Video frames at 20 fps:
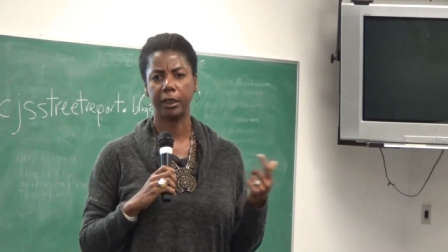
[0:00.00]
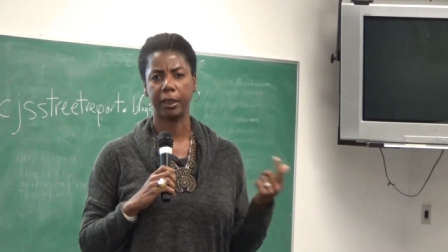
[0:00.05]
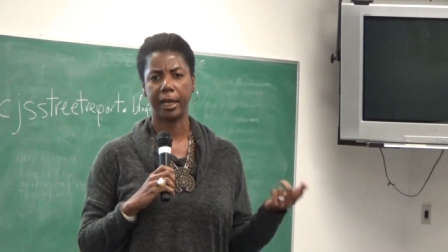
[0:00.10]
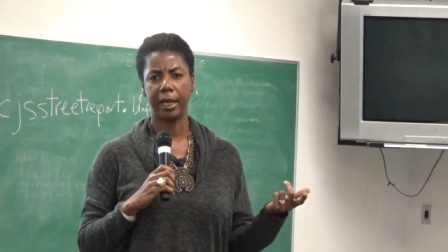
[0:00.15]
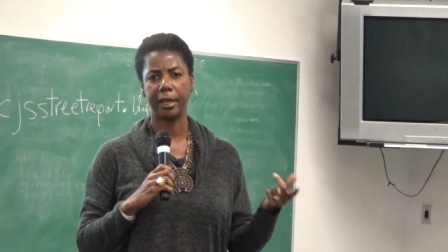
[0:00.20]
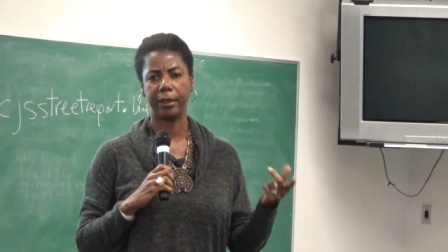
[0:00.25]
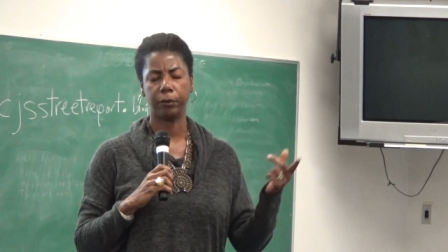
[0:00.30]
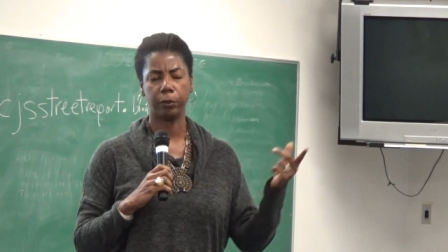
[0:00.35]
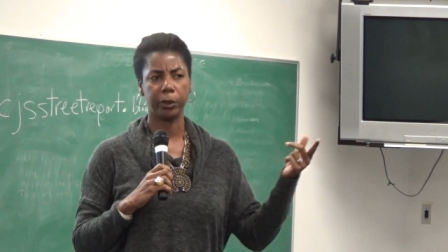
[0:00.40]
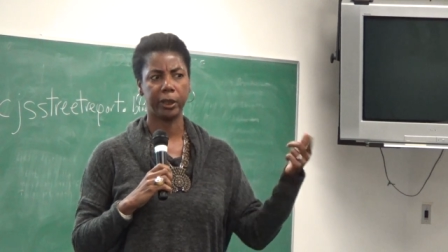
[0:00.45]
And I
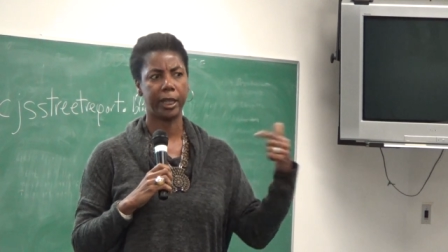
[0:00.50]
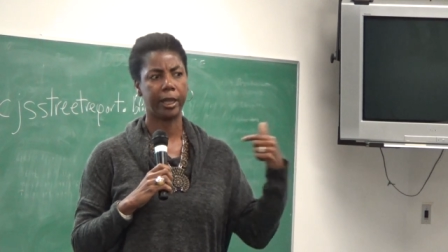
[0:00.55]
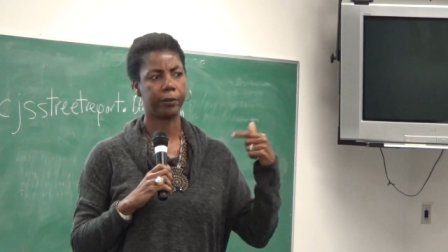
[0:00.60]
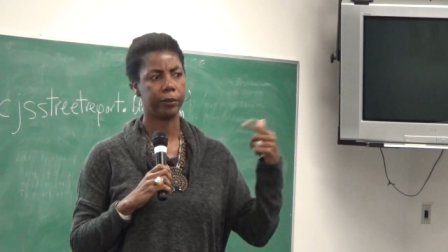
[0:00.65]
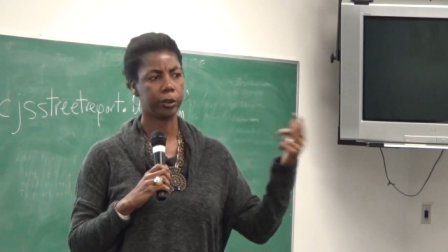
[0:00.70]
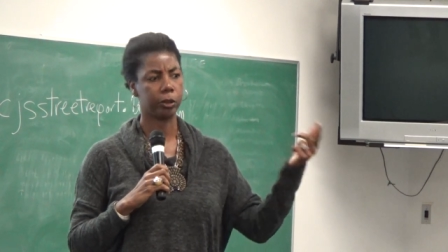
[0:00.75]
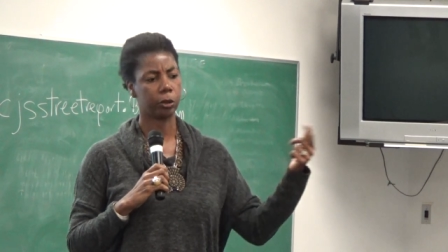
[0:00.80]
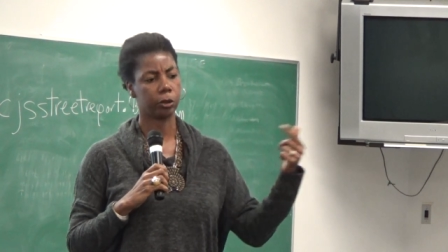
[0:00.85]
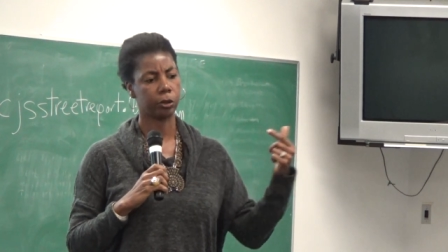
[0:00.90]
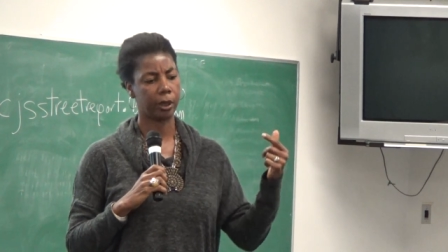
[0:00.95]
have we have
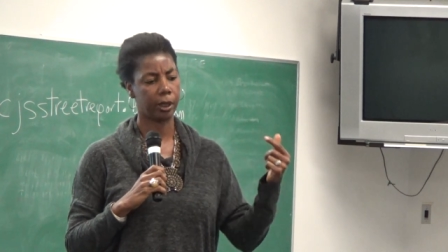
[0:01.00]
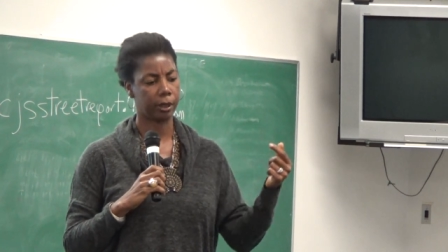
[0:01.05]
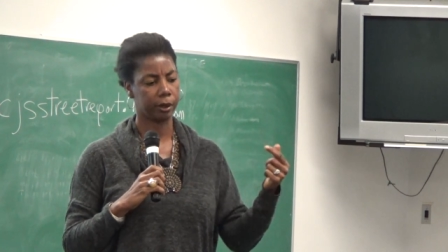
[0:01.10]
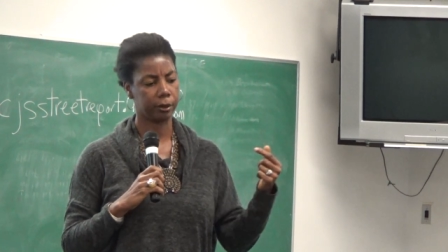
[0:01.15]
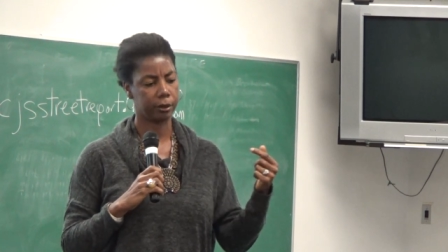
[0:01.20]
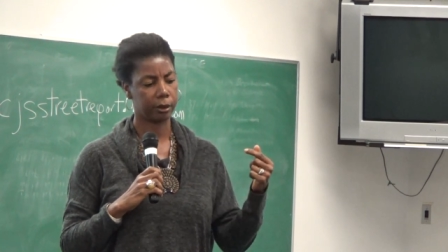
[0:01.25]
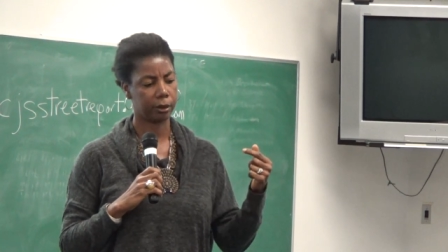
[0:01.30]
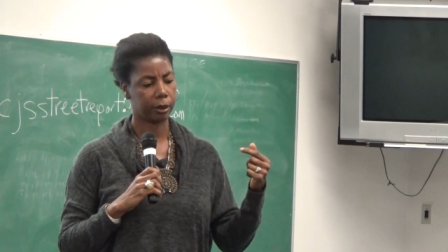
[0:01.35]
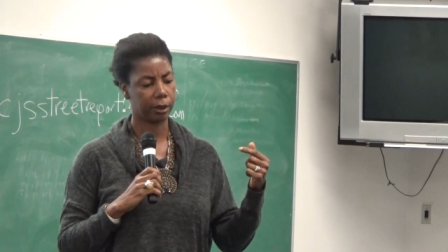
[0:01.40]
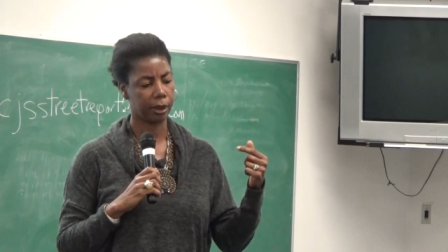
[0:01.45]
a, a
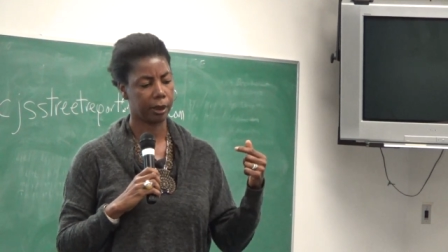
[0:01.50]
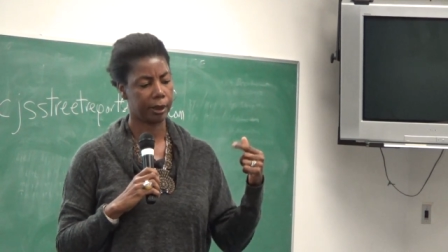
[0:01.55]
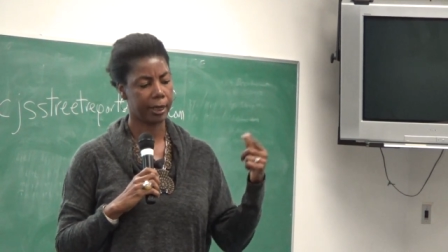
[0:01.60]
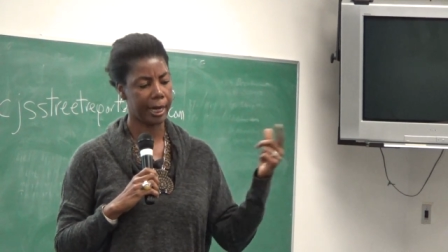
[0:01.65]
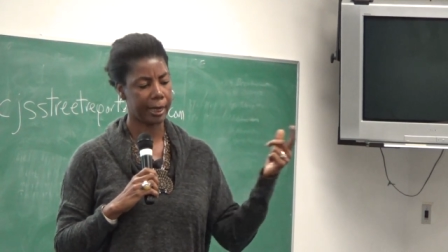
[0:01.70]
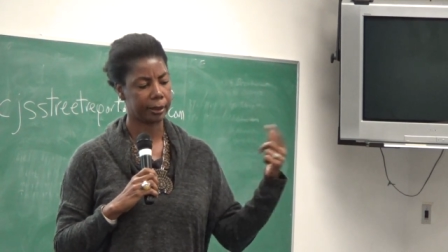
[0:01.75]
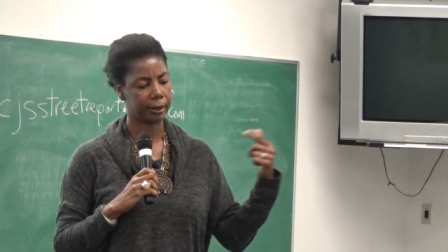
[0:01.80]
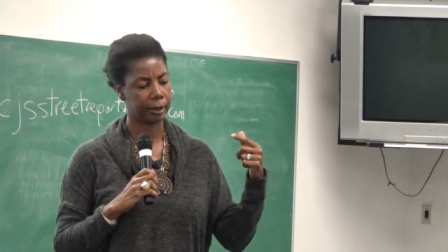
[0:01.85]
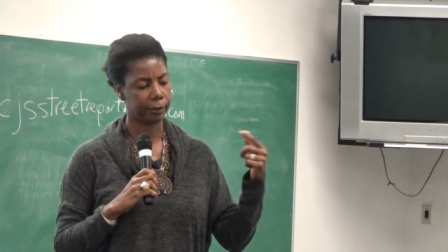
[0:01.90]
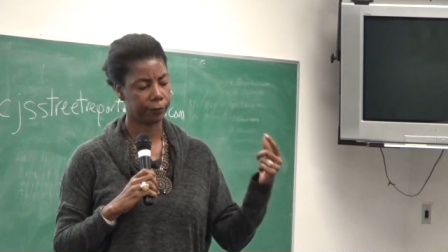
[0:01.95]

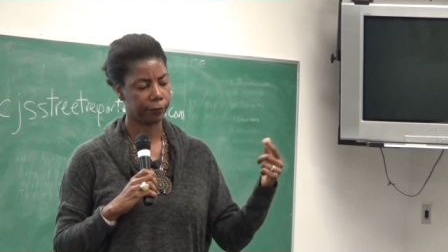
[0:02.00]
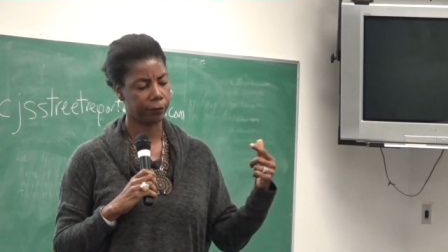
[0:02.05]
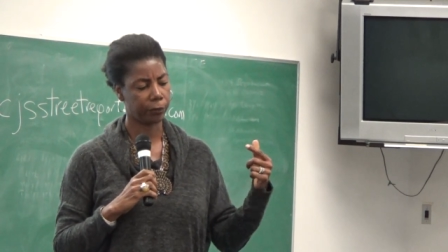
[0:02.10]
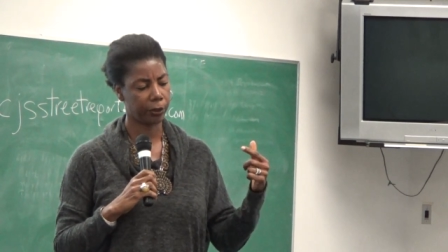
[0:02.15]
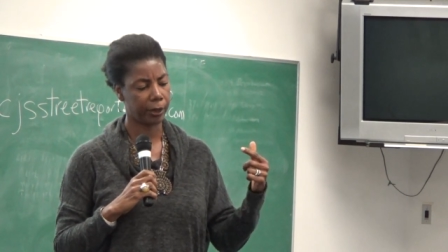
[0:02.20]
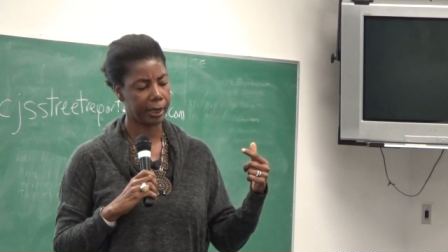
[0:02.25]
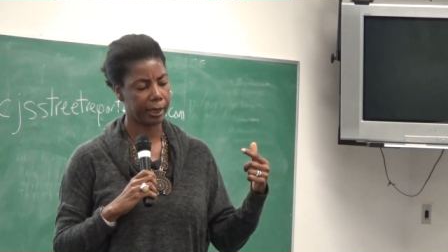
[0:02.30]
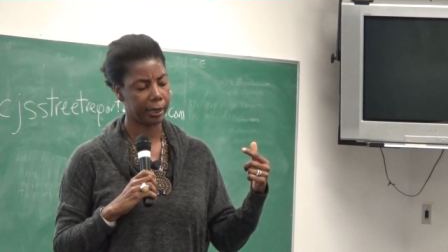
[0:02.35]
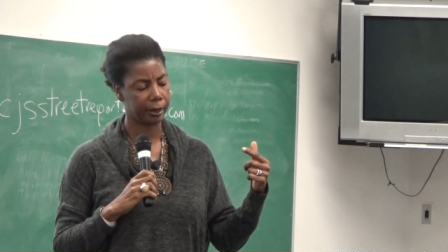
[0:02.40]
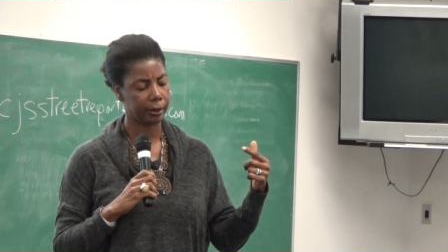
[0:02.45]
connected
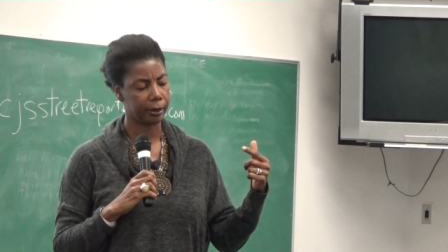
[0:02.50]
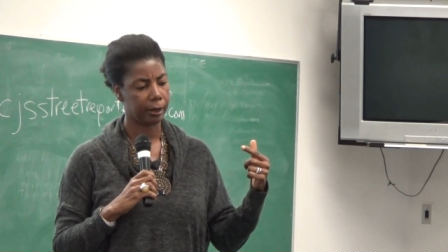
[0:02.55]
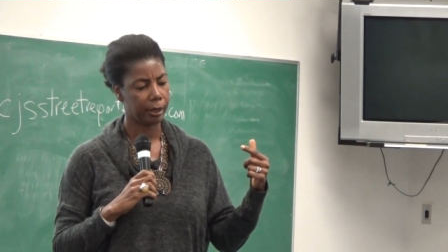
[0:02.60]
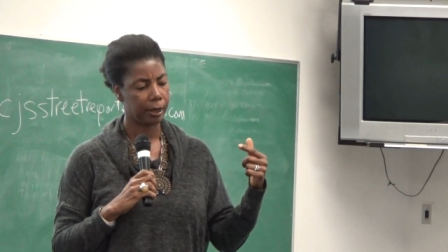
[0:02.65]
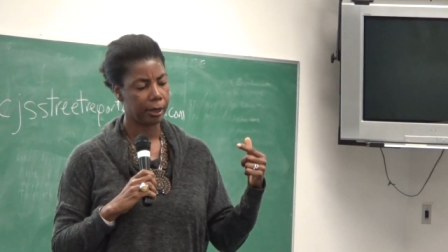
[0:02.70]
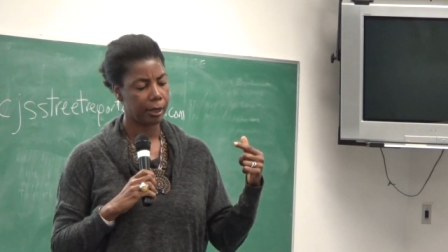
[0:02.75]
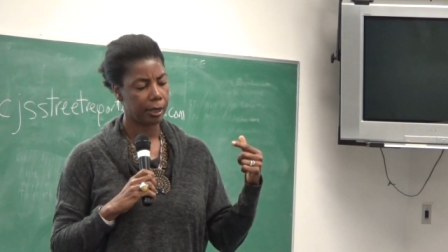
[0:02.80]
friend